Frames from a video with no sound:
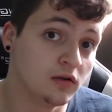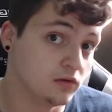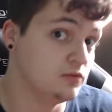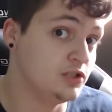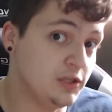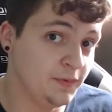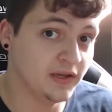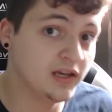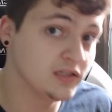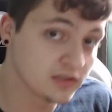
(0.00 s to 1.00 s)

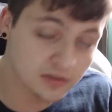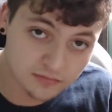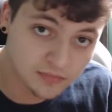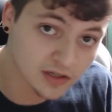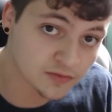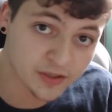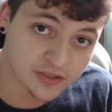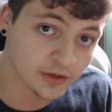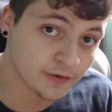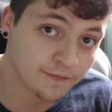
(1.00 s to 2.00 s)
GPS,
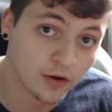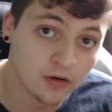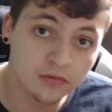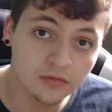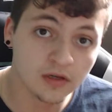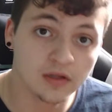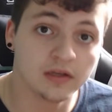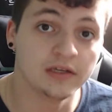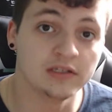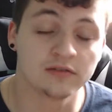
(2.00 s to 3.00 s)
especially on your phone,
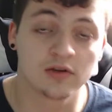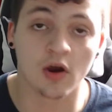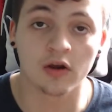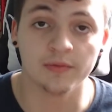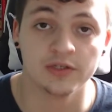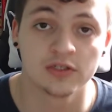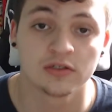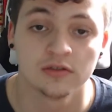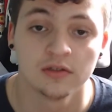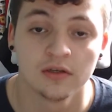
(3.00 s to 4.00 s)
is garbage.
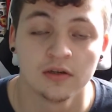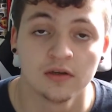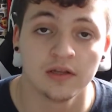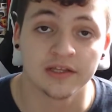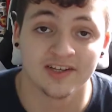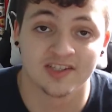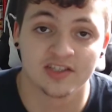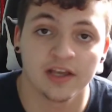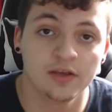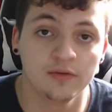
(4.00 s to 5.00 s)
Like, the
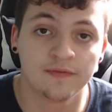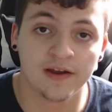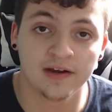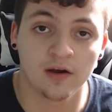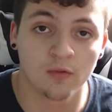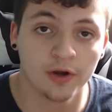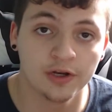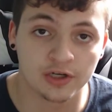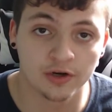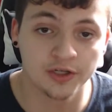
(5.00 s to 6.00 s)
second you find out where your
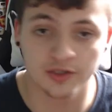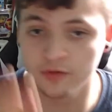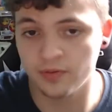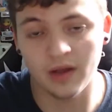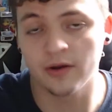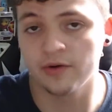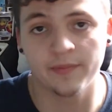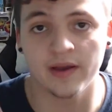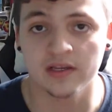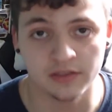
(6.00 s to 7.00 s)
turn is, you're probably already
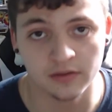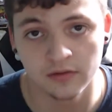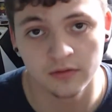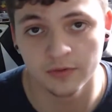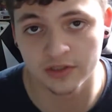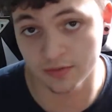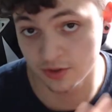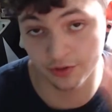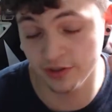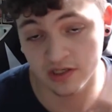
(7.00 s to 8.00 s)
past it, which I'm
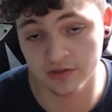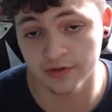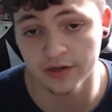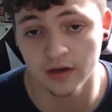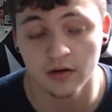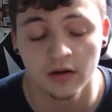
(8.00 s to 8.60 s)
sure you guys already know.